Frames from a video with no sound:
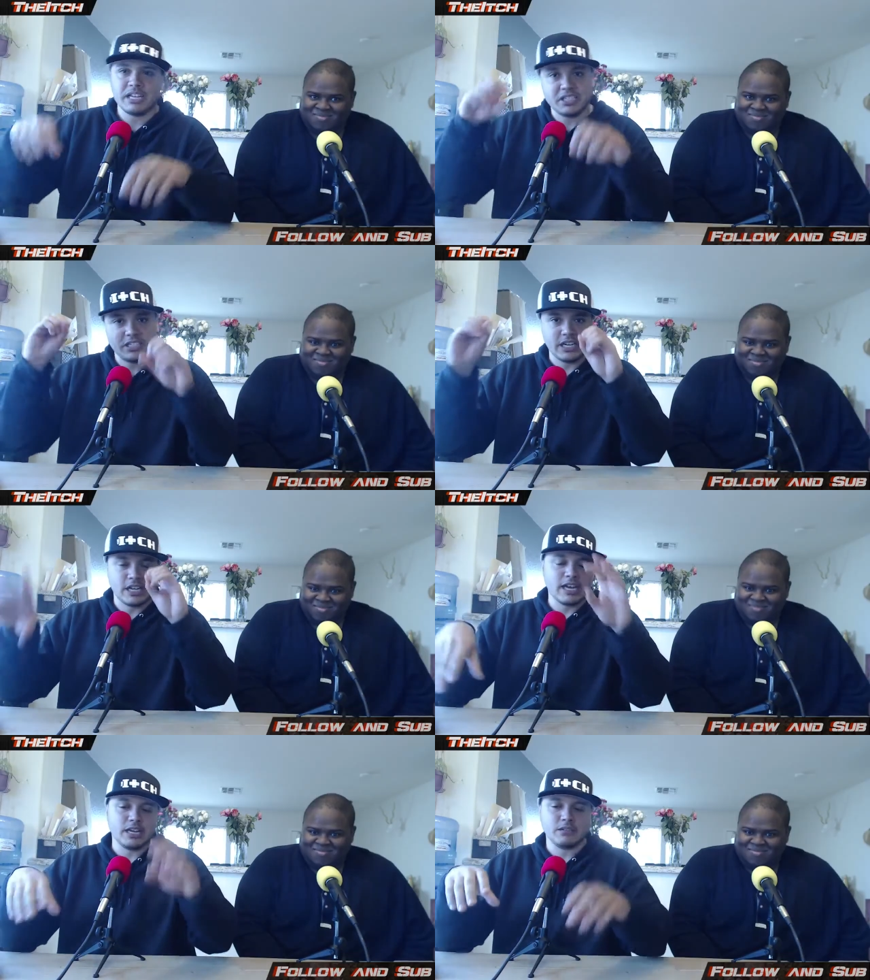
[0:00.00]
Speaker 1: like shit
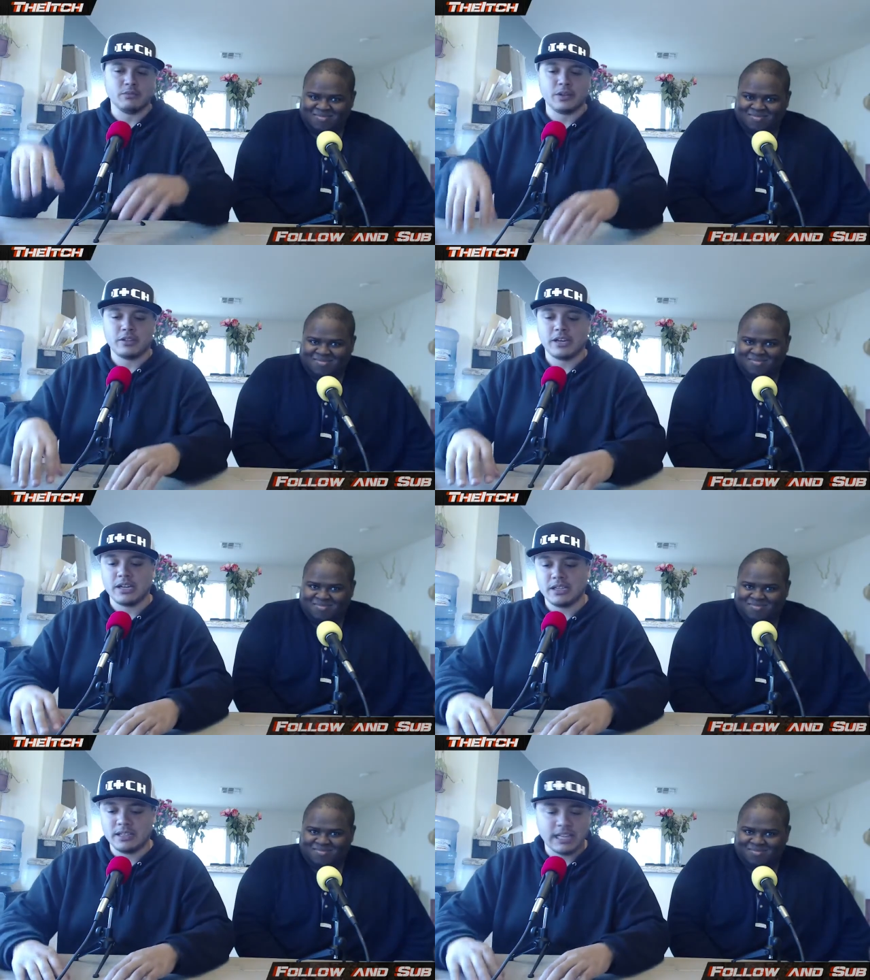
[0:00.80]
uh, with
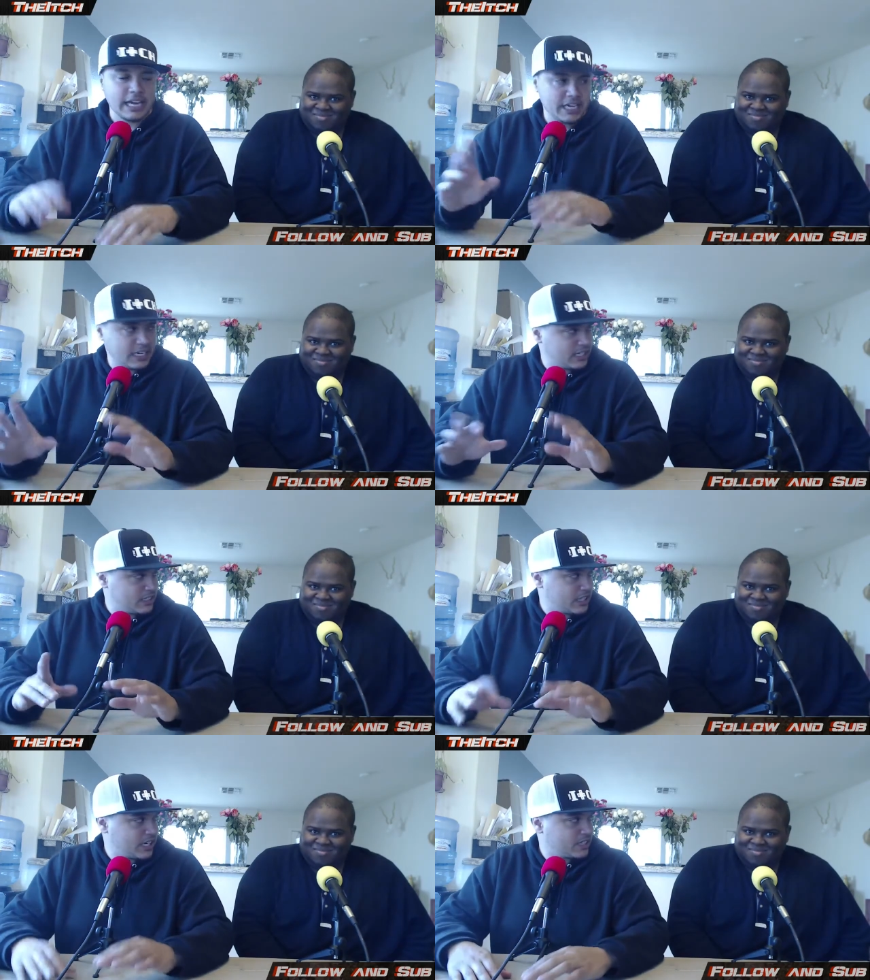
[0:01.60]
uh, lighting
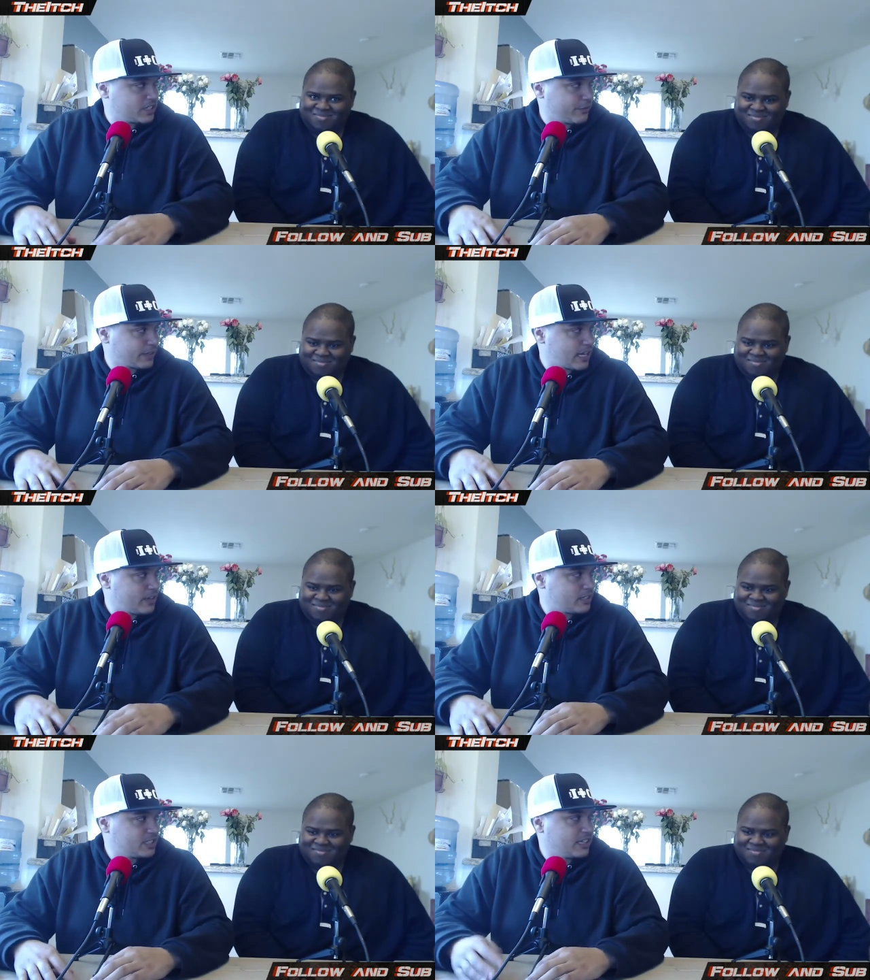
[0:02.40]
and shading and stuff like that.
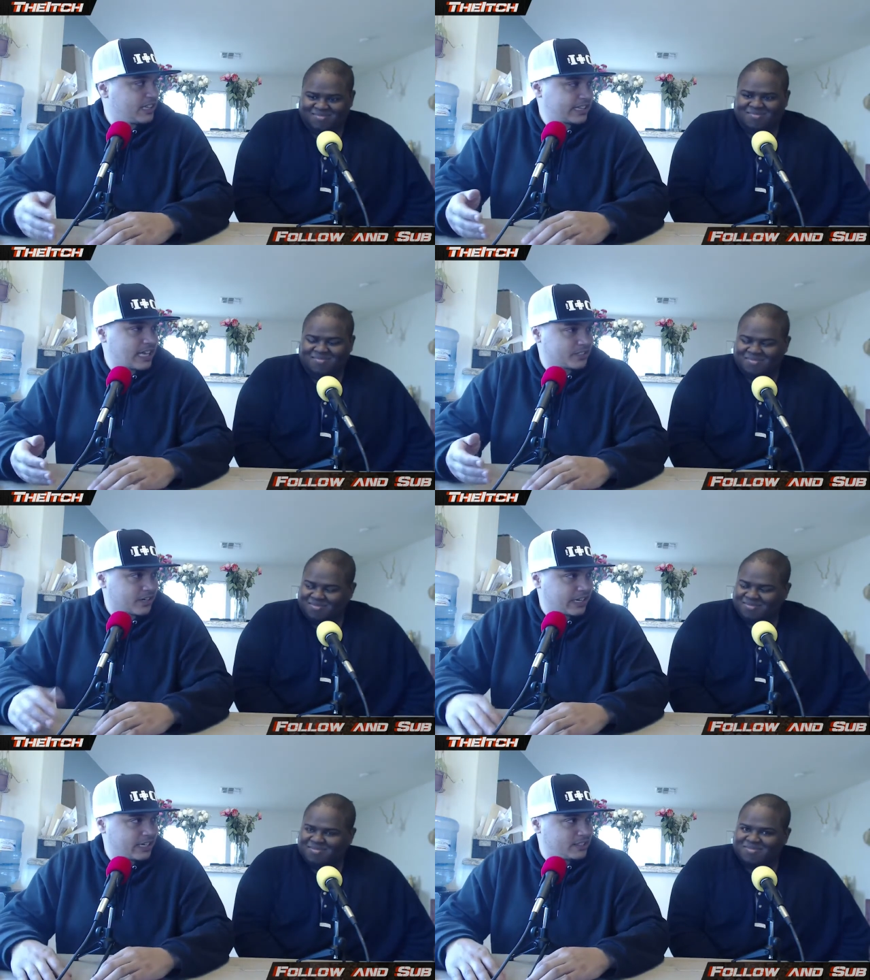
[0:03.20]
You can see it in like the
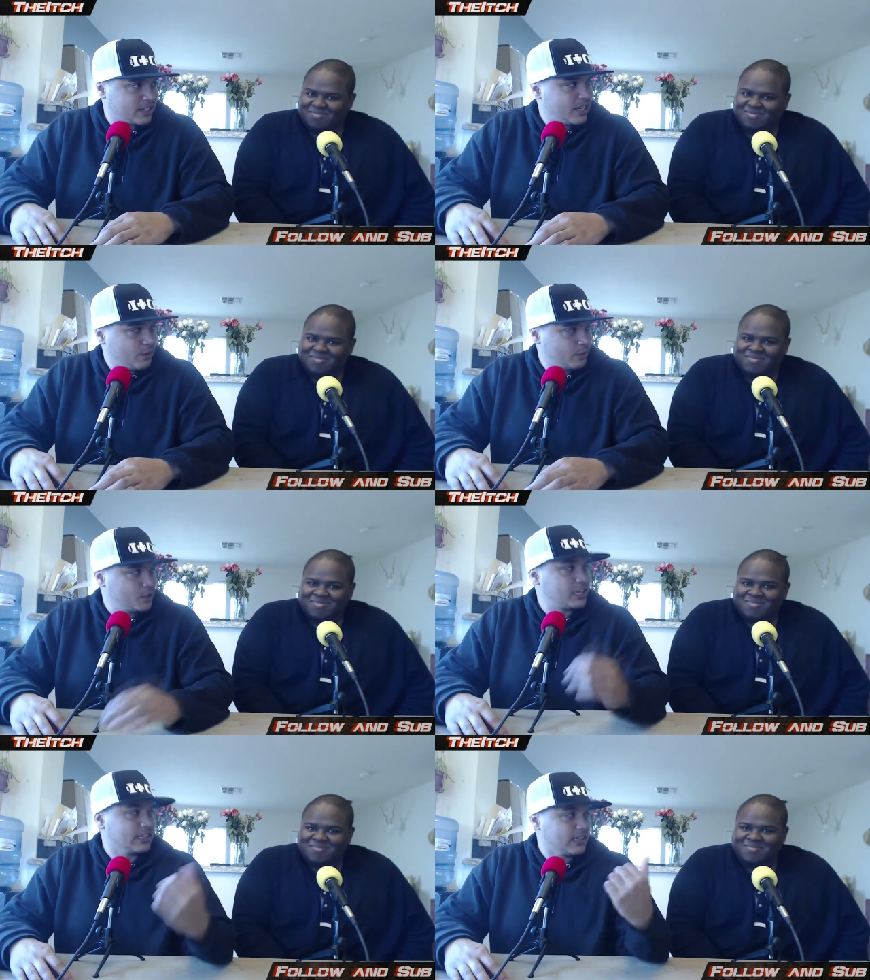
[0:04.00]
SRKs when
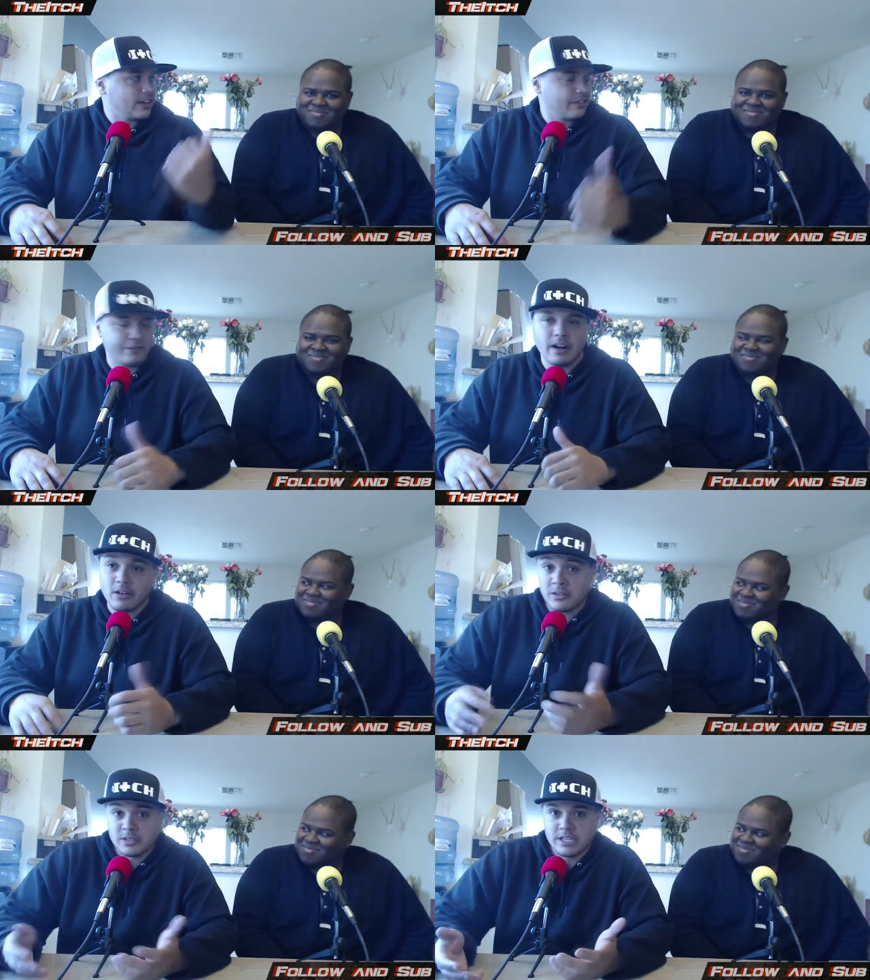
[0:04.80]
you get lit on
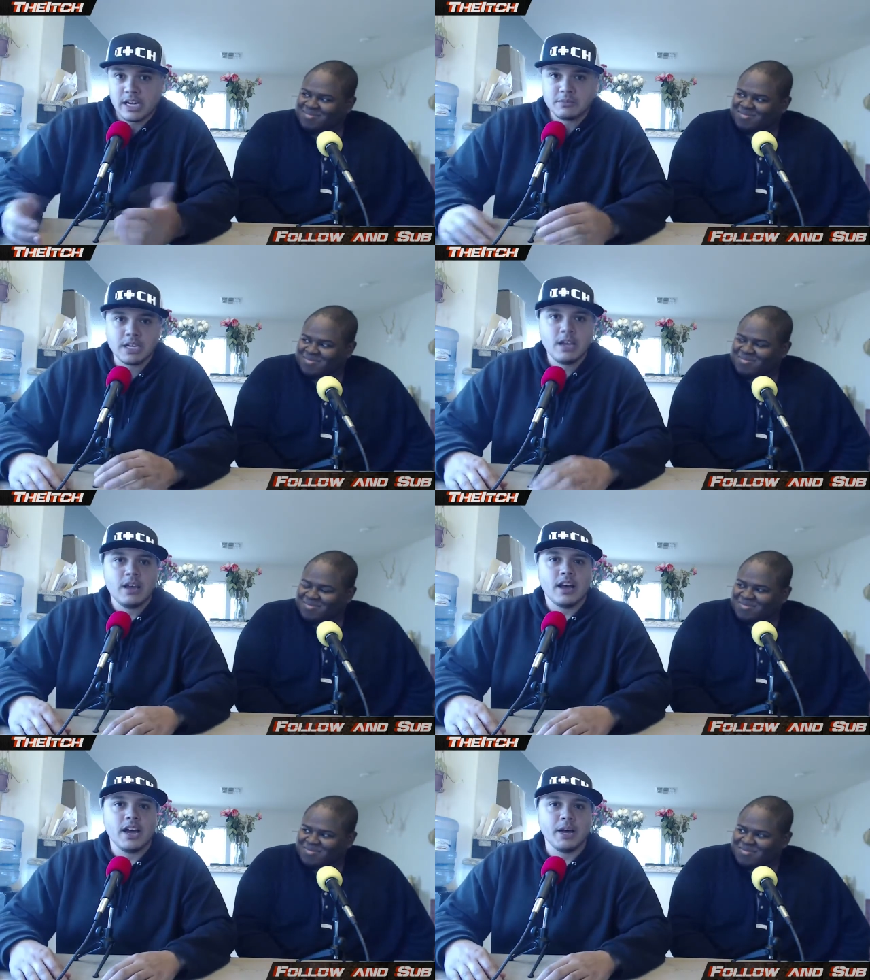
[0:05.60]
fire all those times.
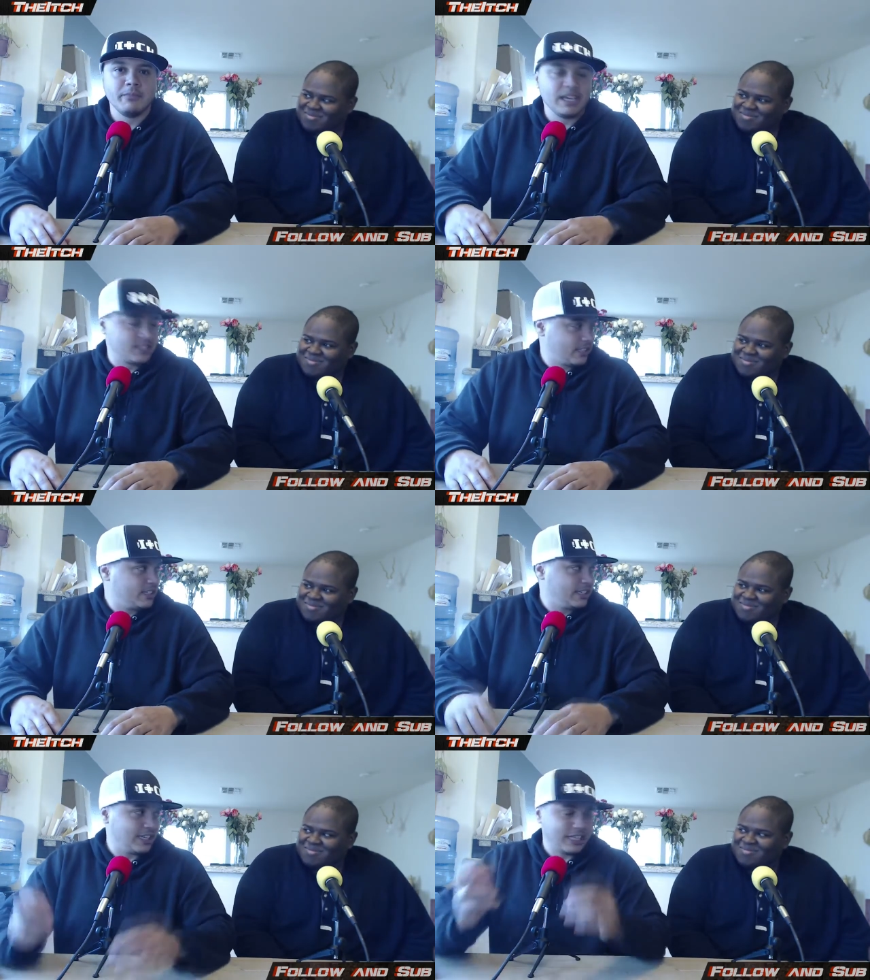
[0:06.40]
Um, it's a,
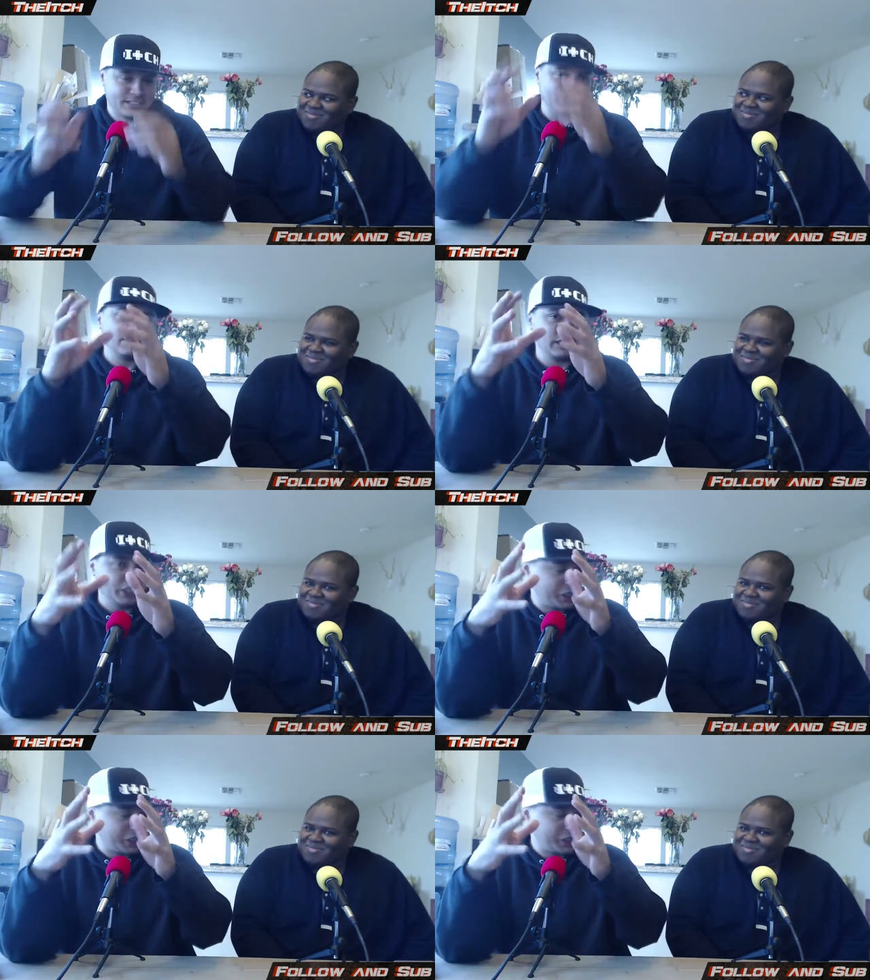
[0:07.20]
it it